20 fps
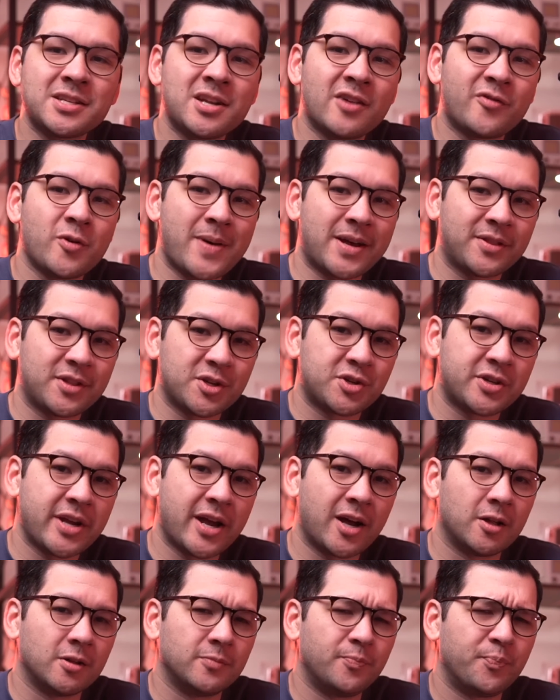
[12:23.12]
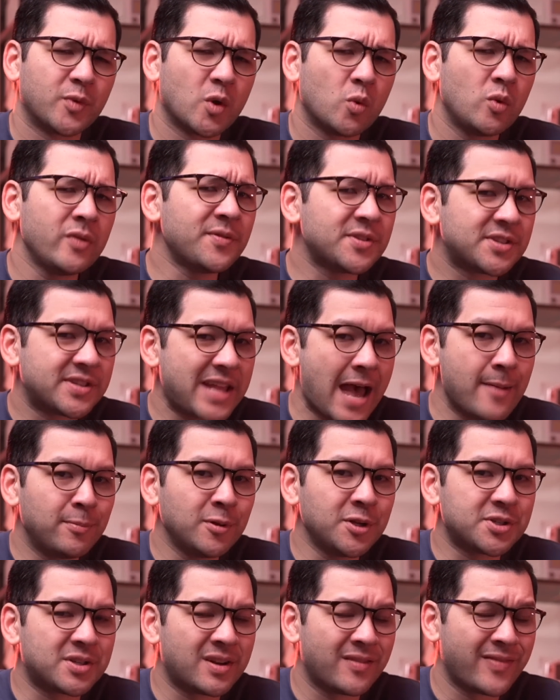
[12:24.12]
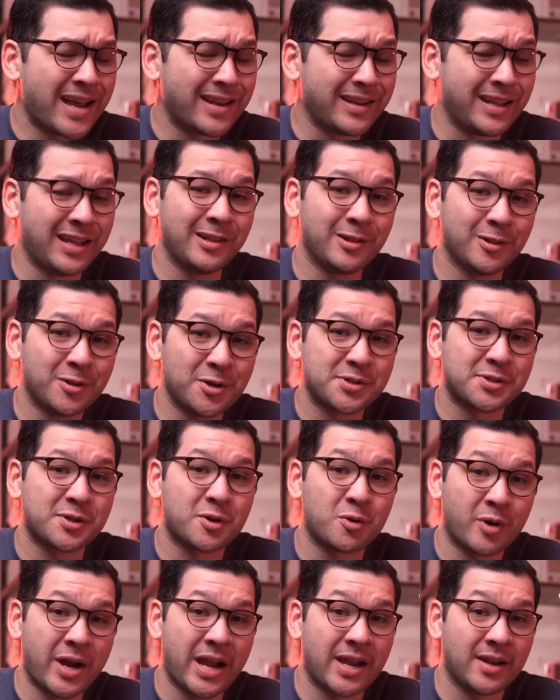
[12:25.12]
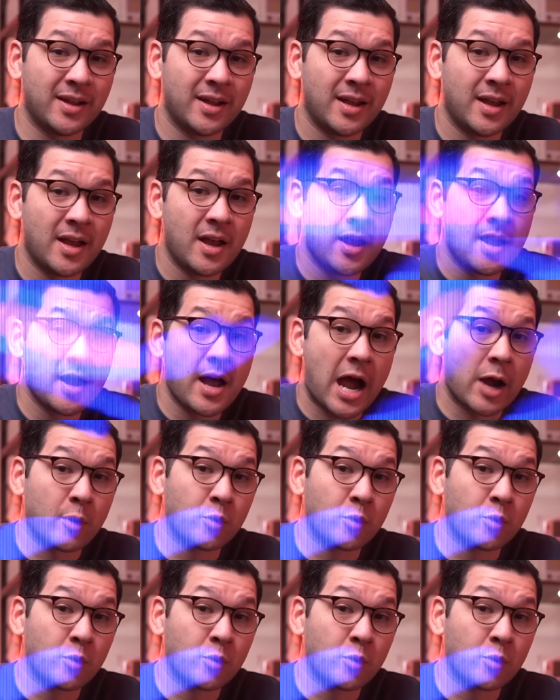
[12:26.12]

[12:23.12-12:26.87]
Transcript: enough about the shell. We've established that it looks great. I